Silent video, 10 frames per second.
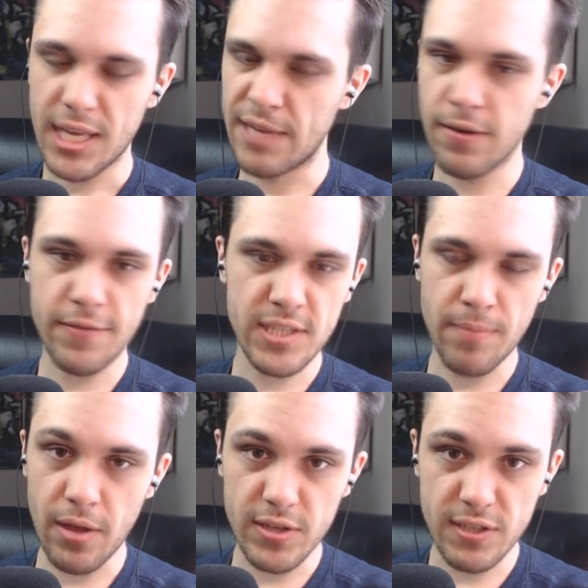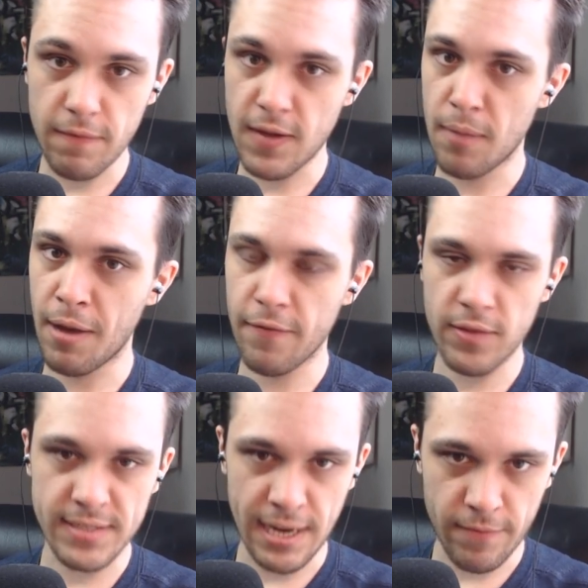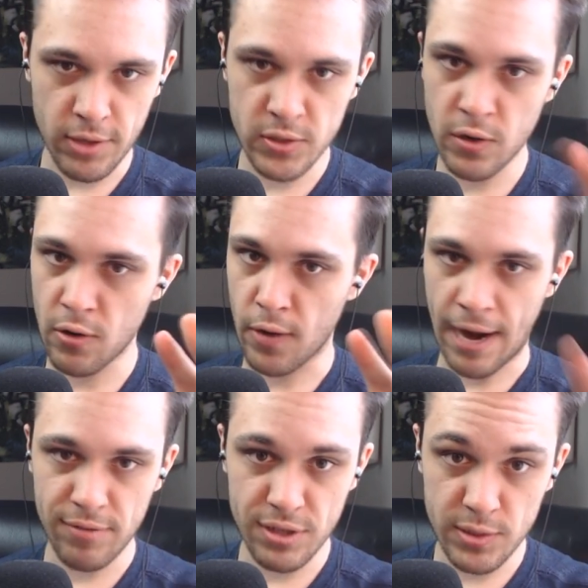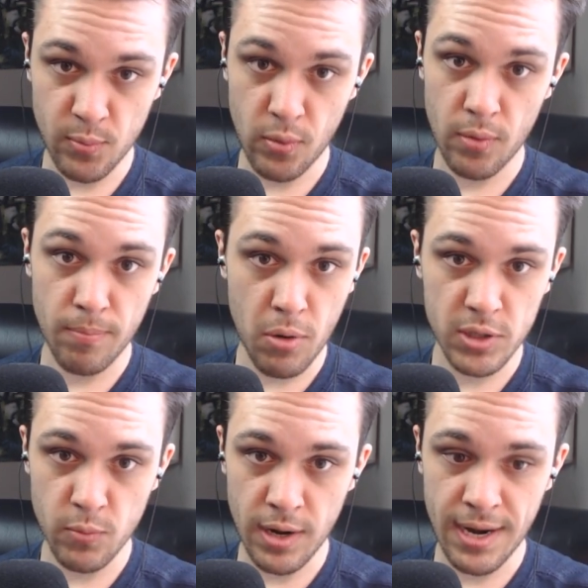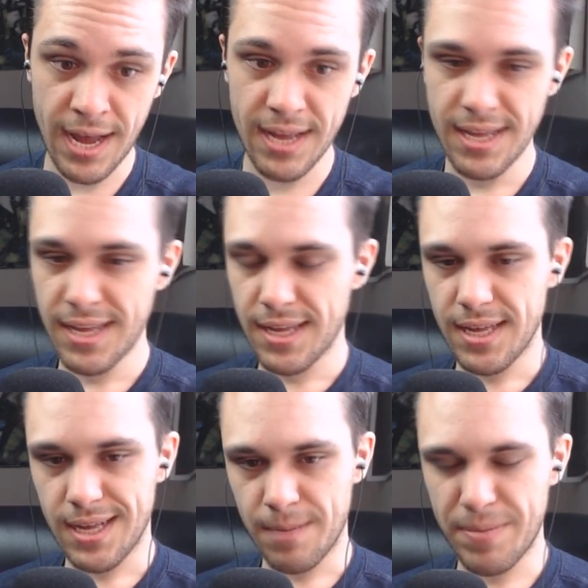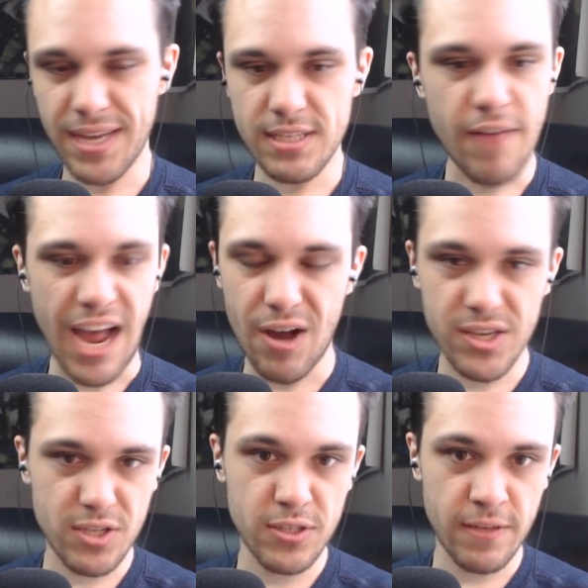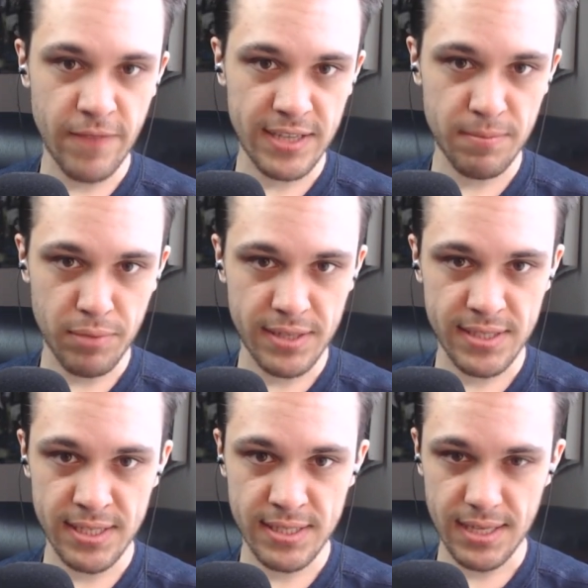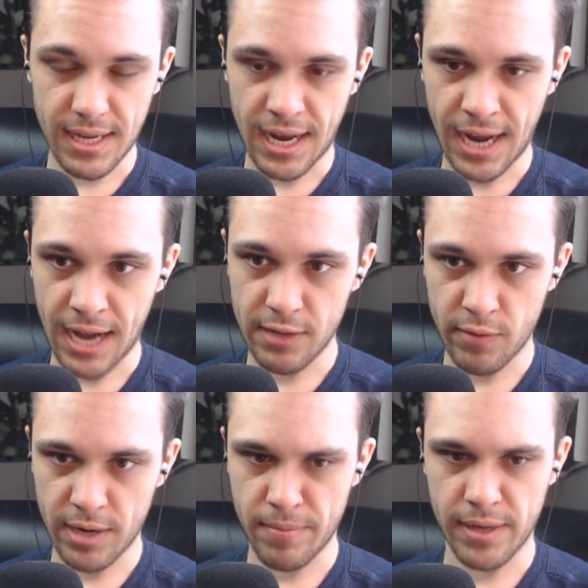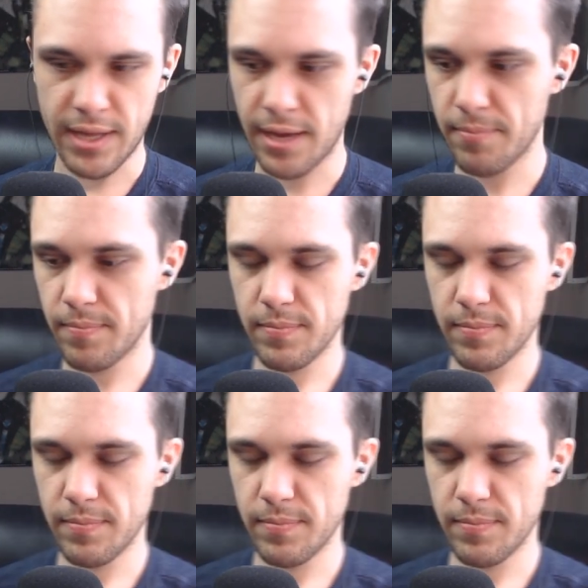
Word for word: even if some other stuff come out for this anniversary or avatar boards or whatnot, uh, because of how exclusive Vexen Plus is, I highly recommend that.